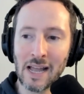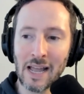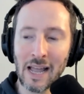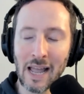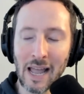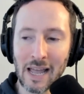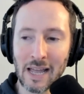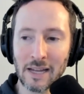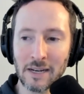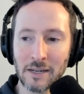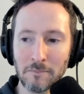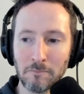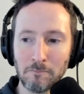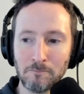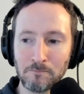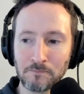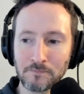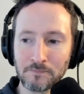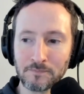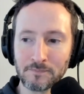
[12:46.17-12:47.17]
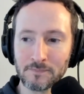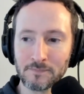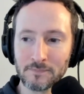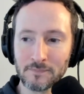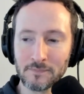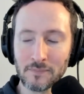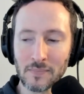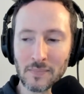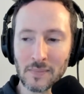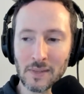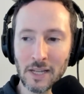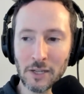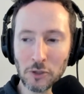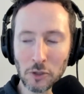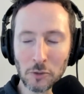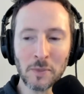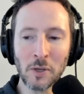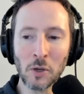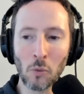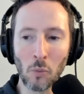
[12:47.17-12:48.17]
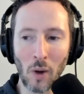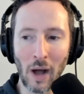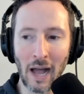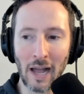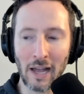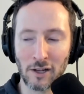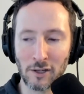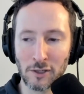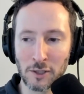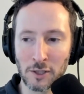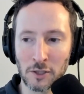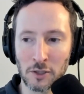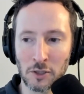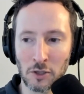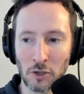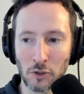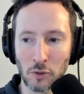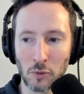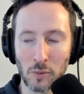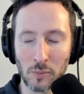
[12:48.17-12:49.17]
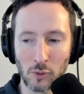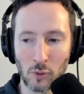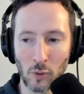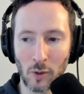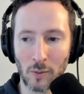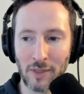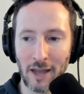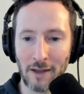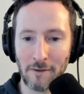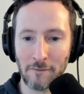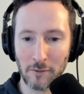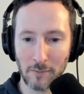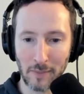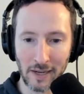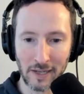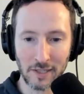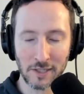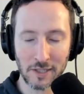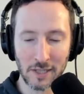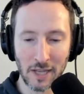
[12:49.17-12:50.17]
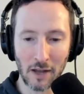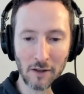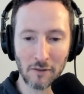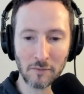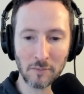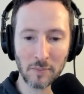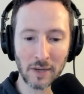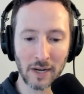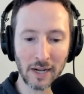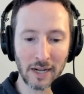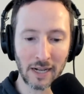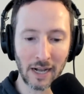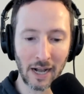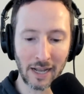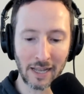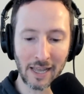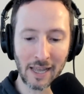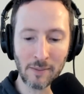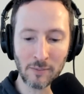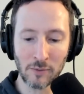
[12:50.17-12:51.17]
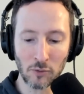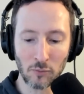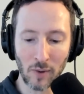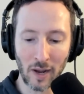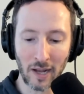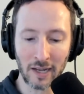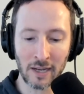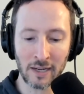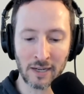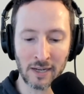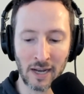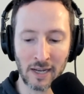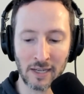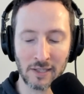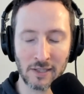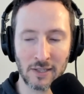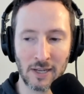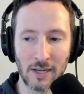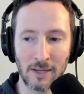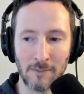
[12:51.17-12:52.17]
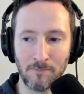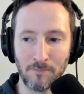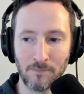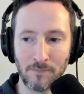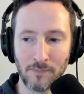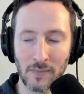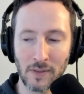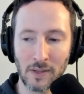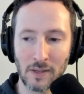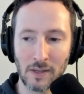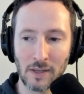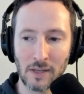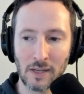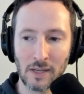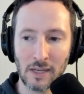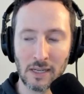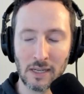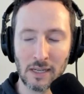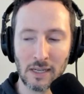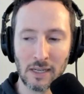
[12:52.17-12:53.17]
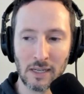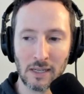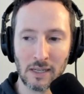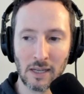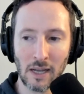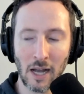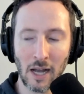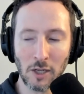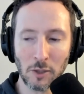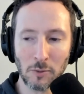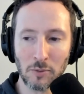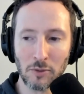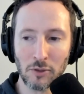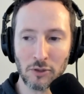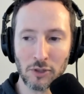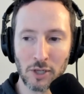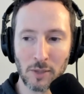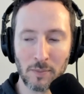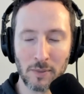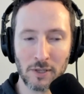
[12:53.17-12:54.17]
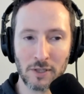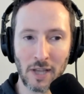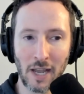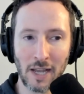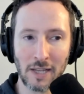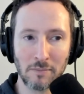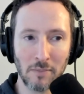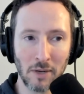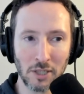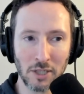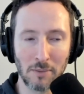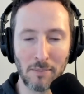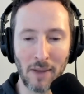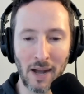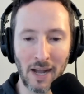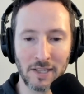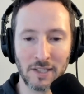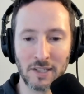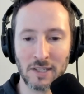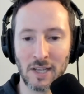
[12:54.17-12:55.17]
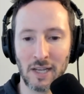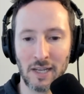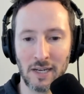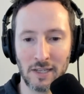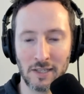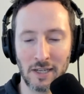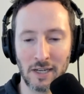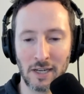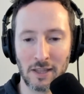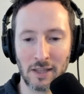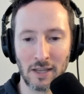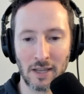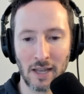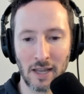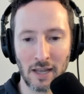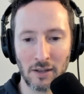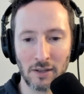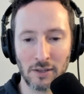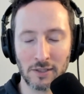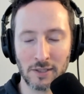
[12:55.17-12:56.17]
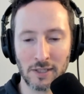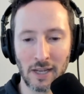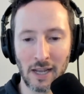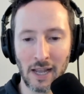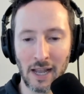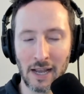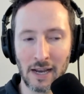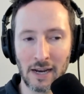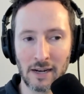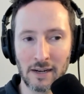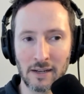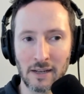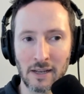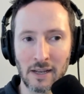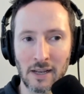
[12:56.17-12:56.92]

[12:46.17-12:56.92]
And it took me a while to start to absorb that for myself, but I came to recognize that entrepreneurship is as much a mindset as anything else, and